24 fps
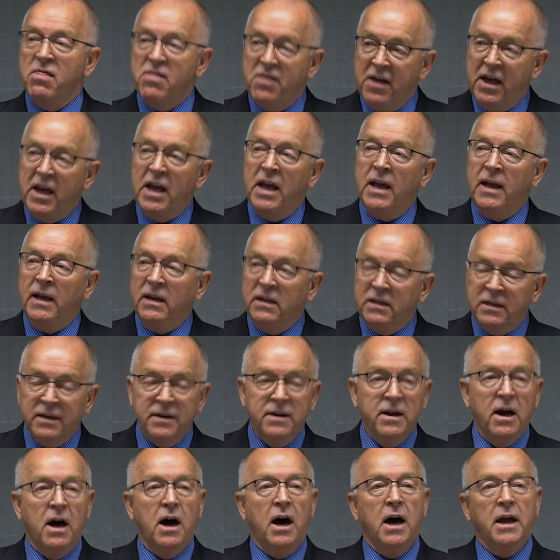They did
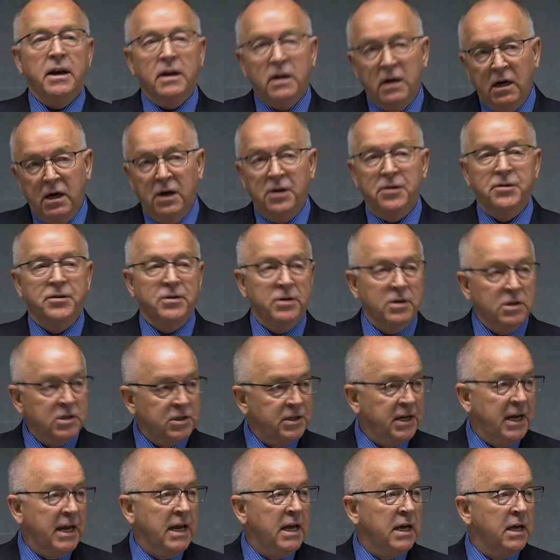not
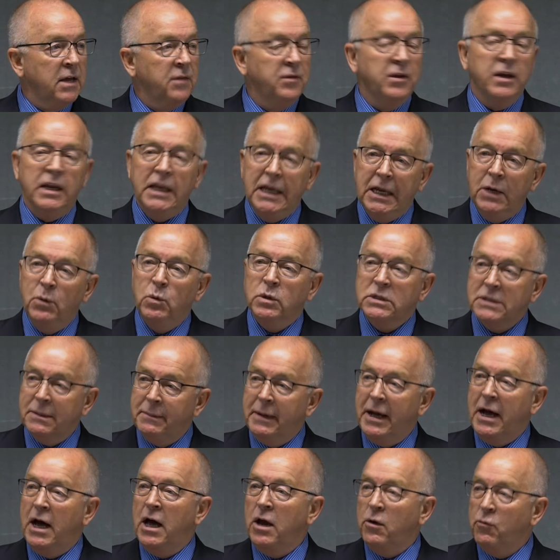understand that he was
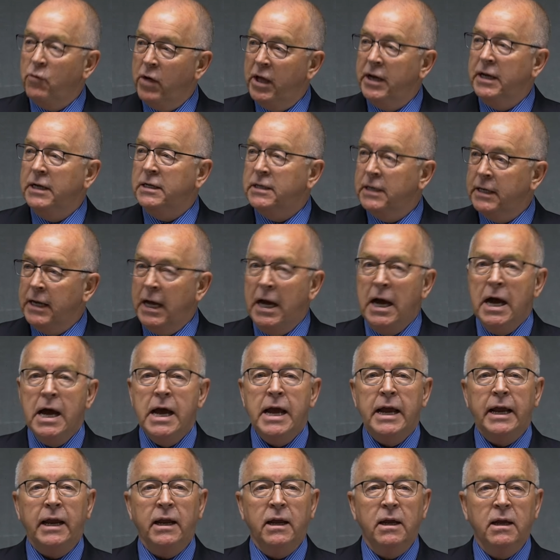about ready to
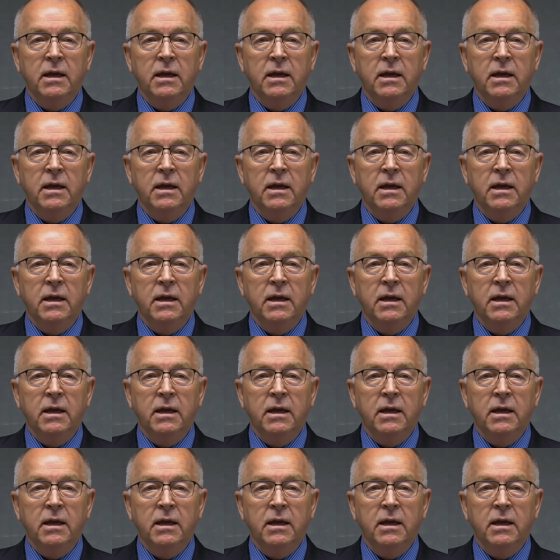die.